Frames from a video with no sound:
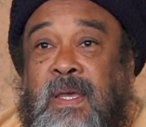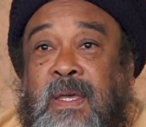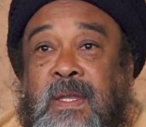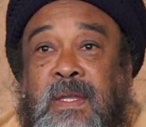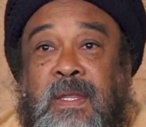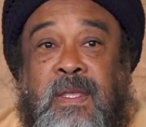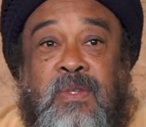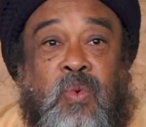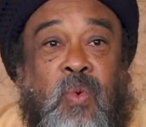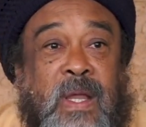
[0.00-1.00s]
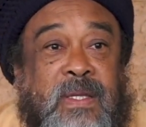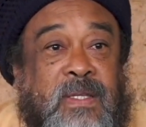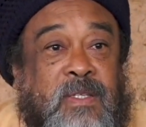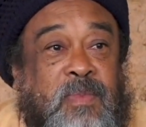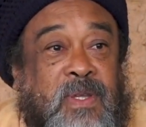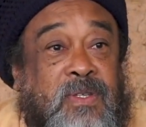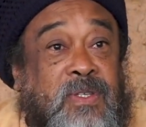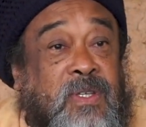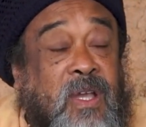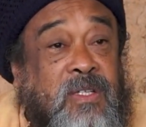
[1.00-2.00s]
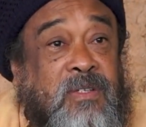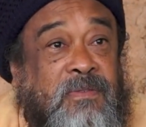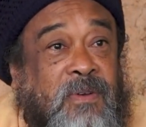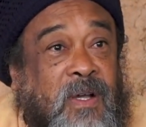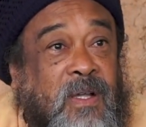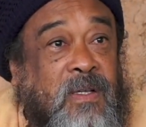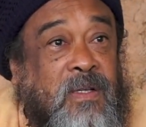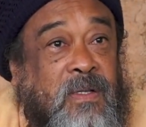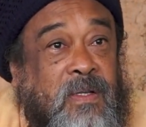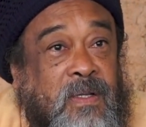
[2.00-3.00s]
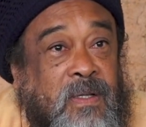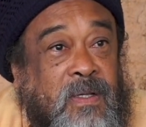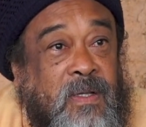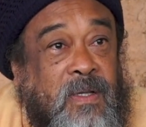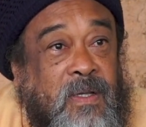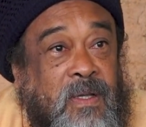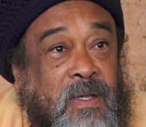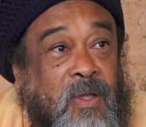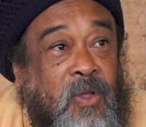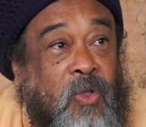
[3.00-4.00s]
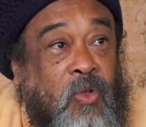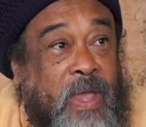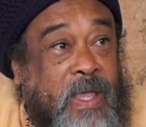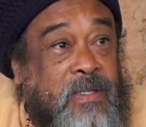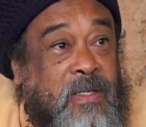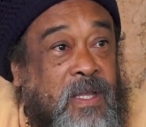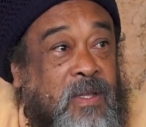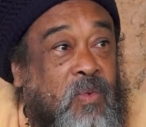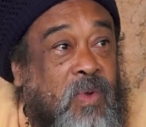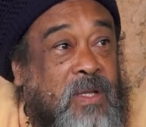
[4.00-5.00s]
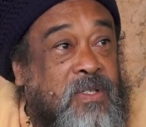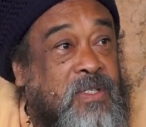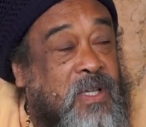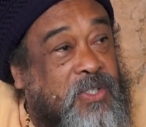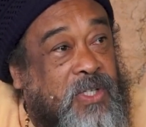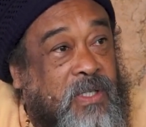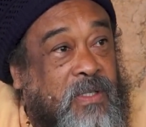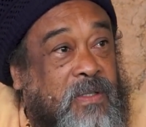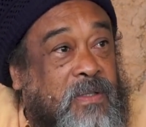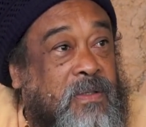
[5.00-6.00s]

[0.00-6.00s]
And is what has been searched for greater than the one searching?